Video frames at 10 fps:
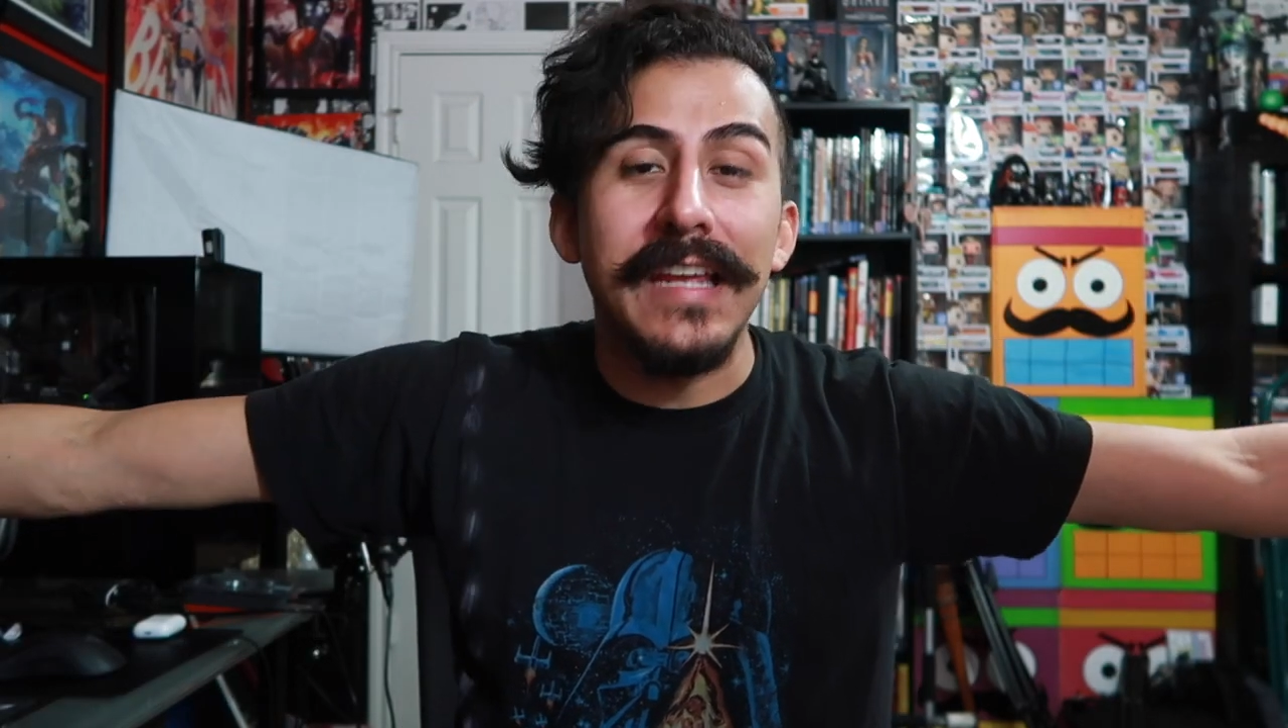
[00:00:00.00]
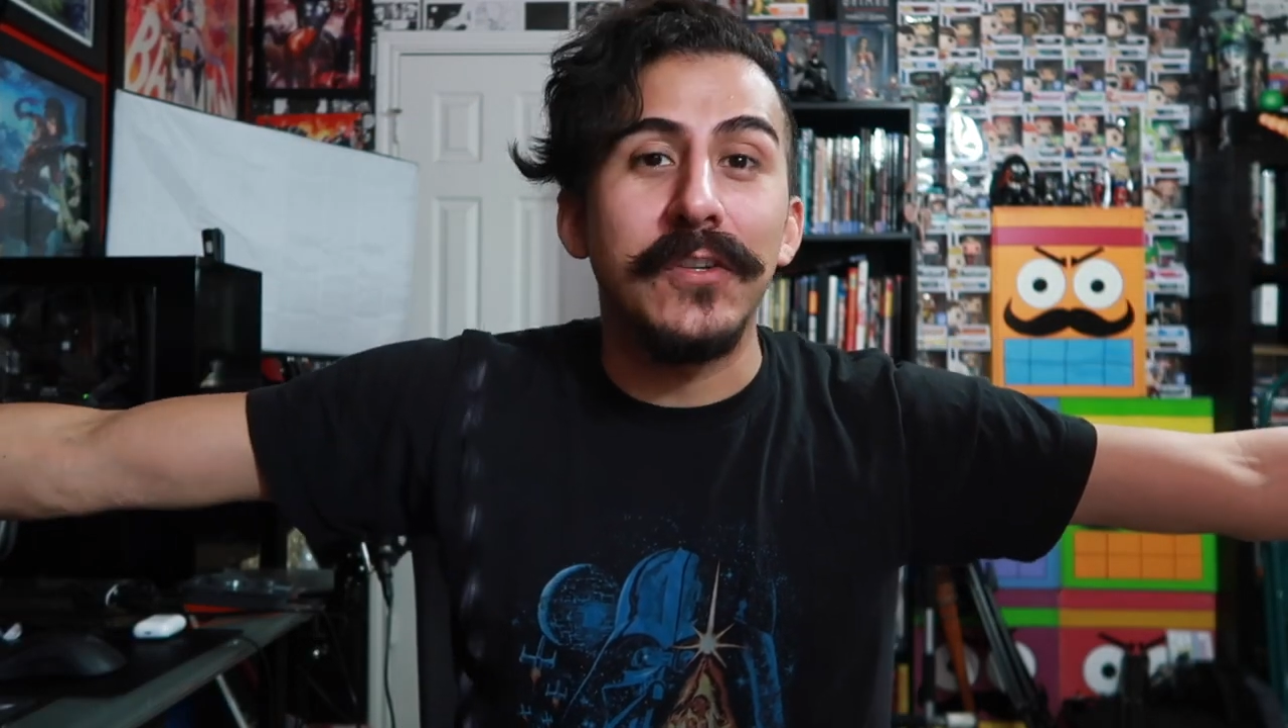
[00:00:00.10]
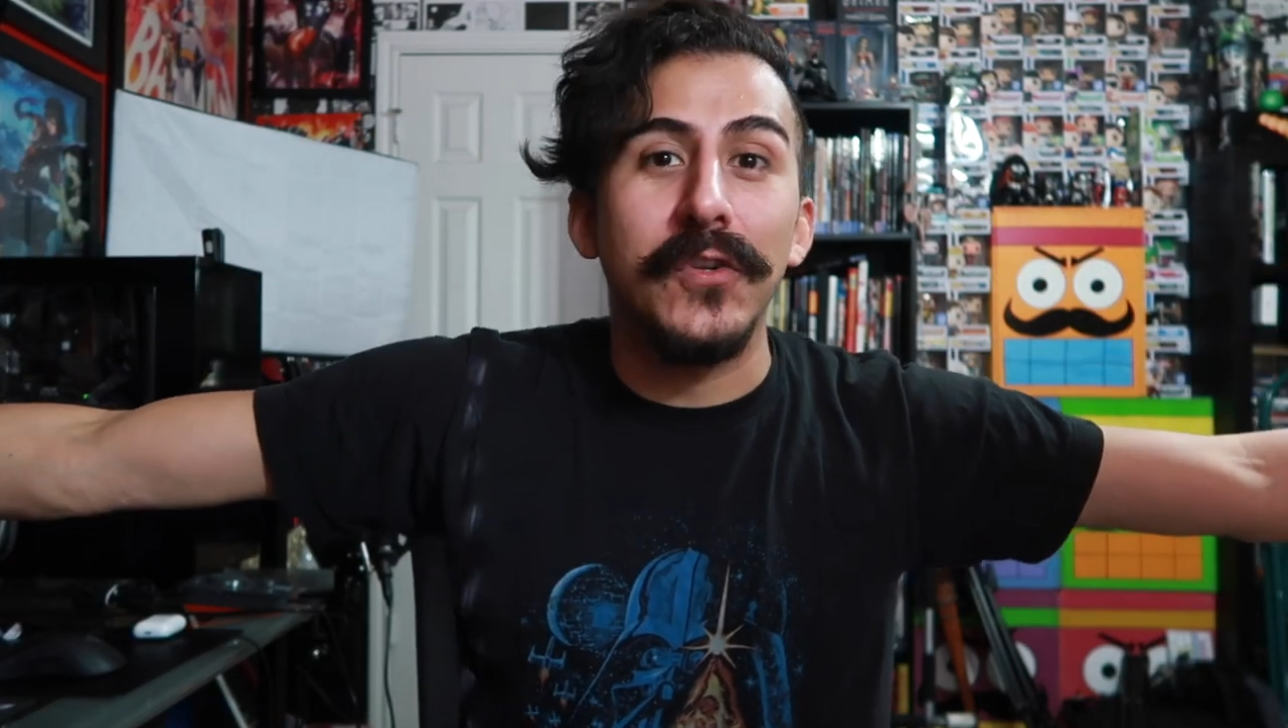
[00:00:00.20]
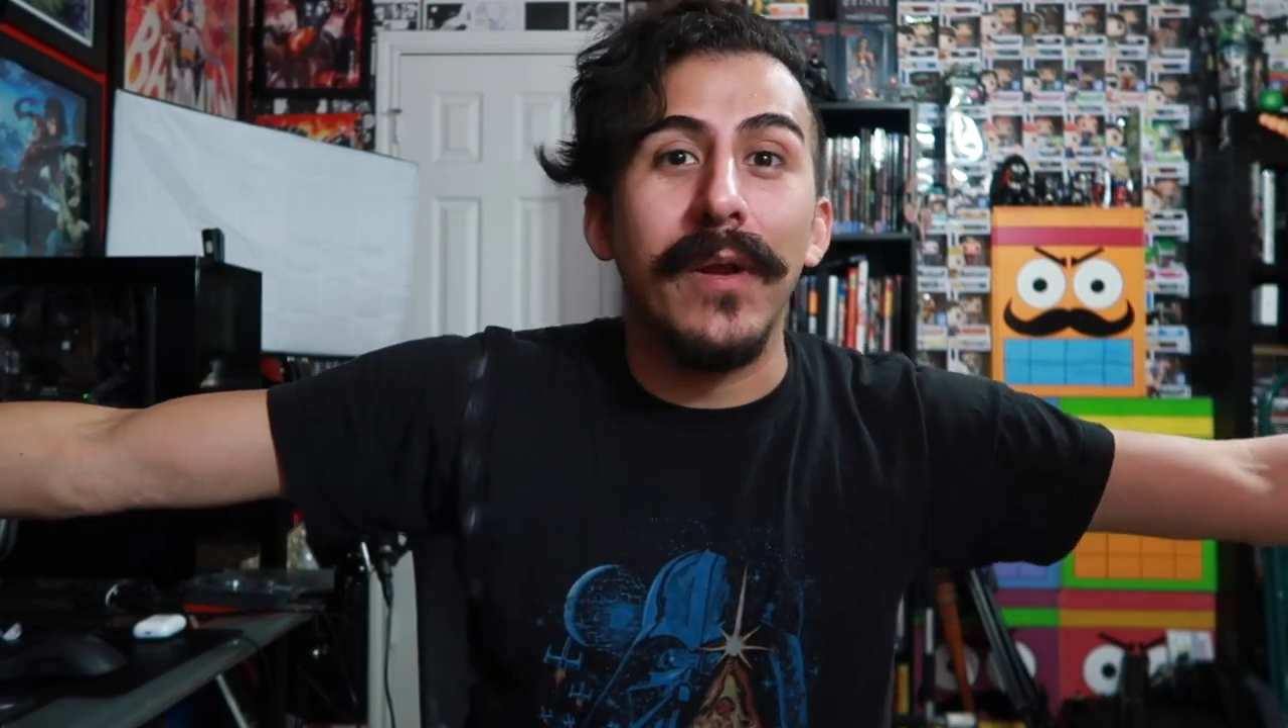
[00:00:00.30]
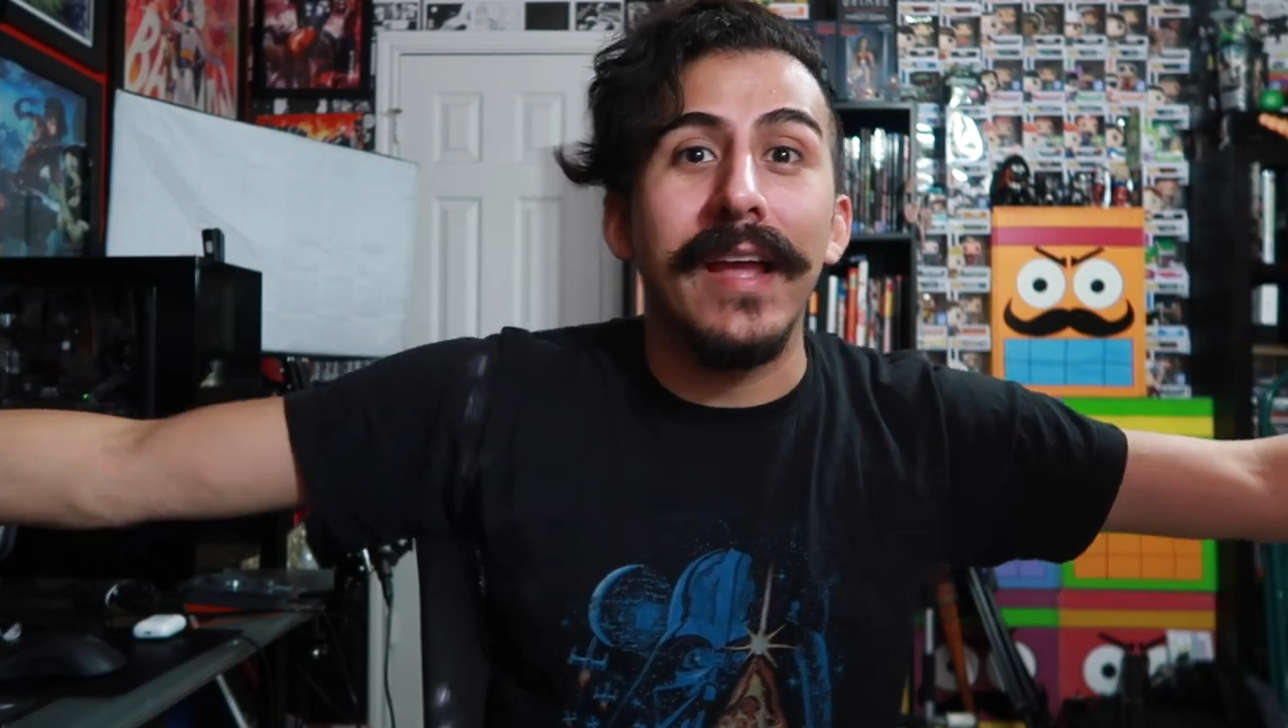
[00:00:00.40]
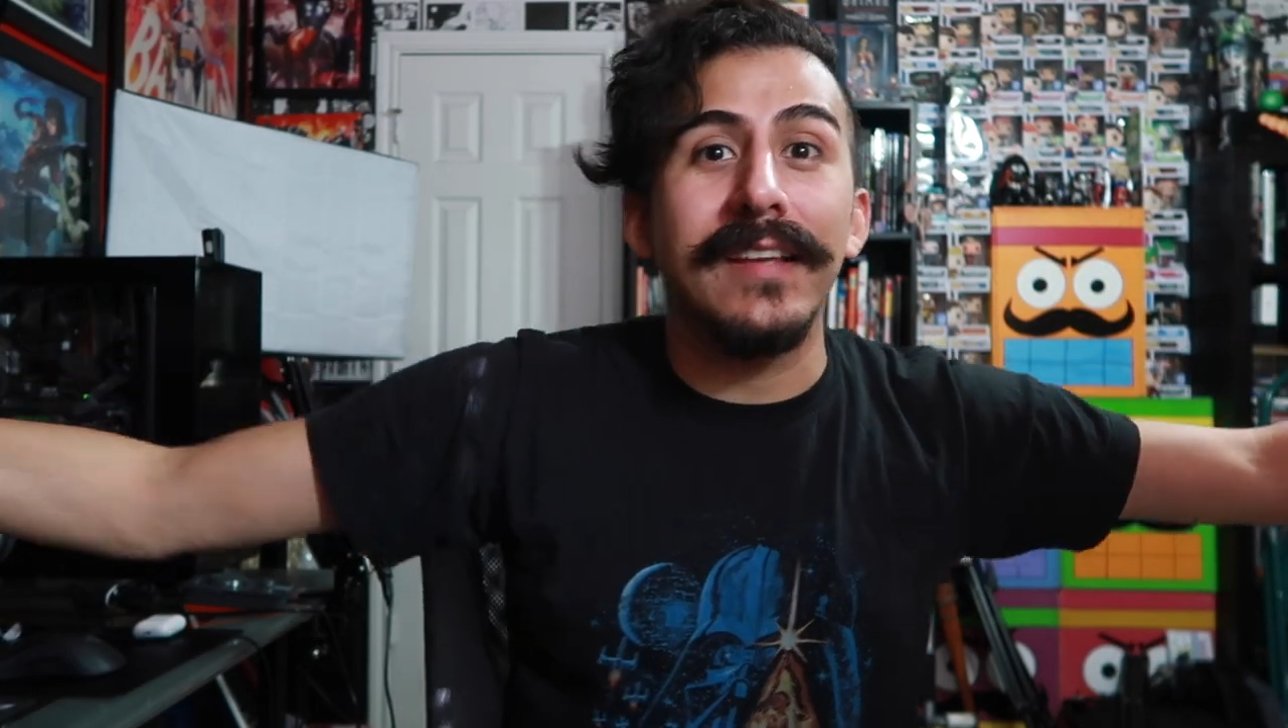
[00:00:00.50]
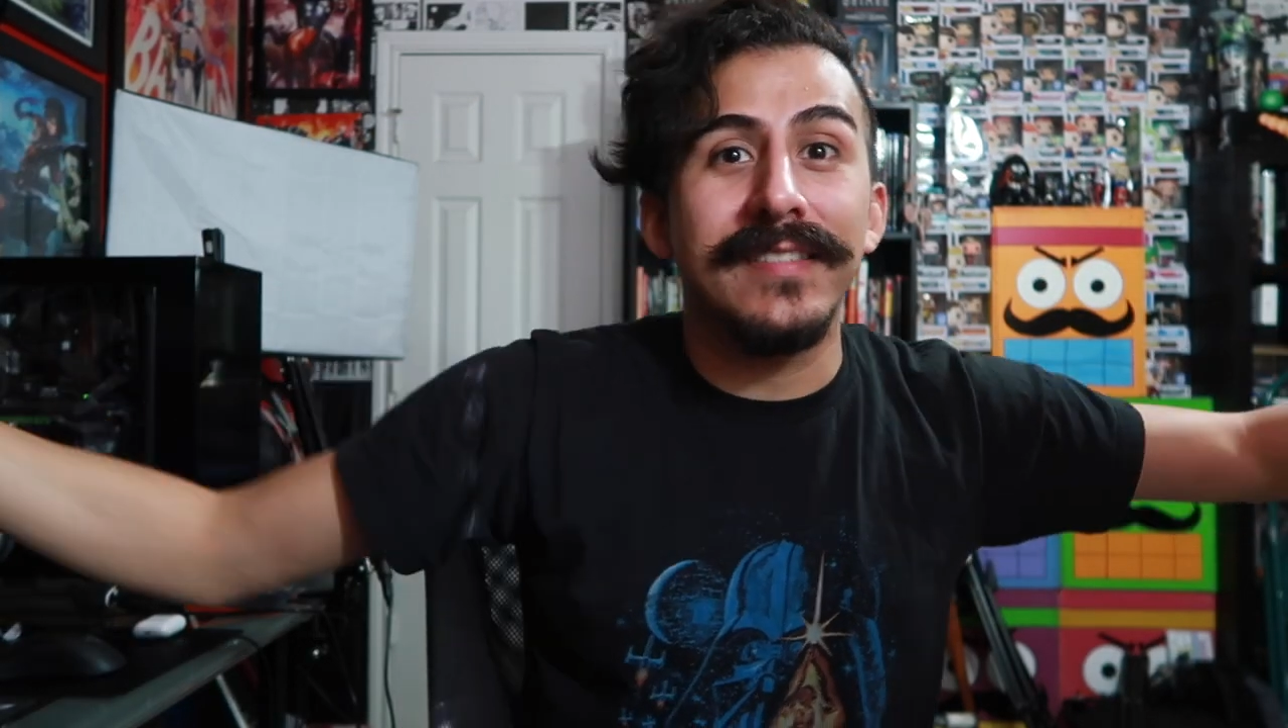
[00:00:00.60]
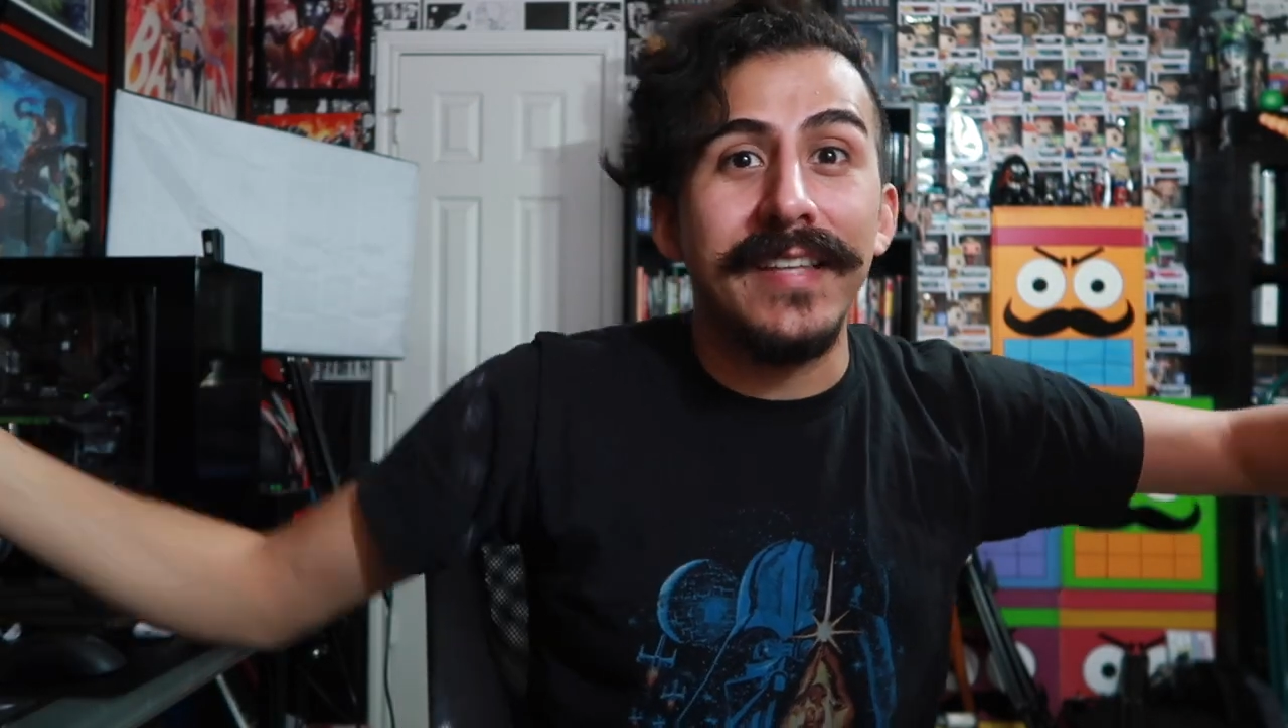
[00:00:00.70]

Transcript: Easter eggs